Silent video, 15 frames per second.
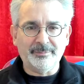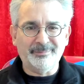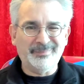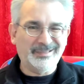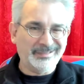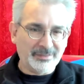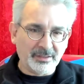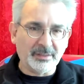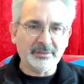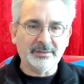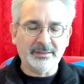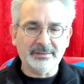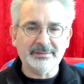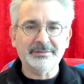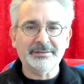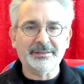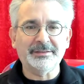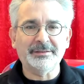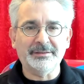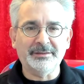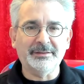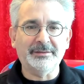but not
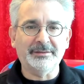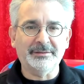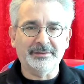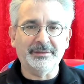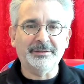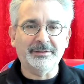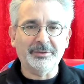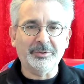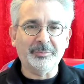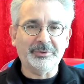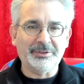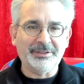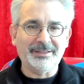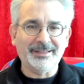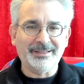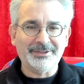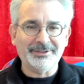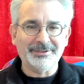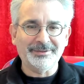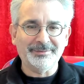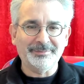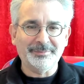necessarily in
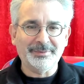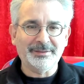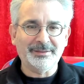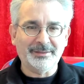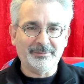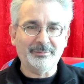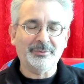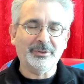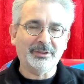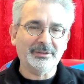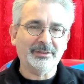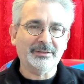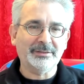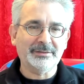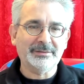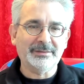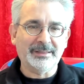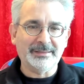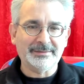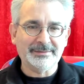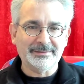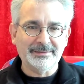communication, but in products,
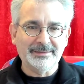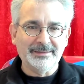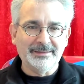yes.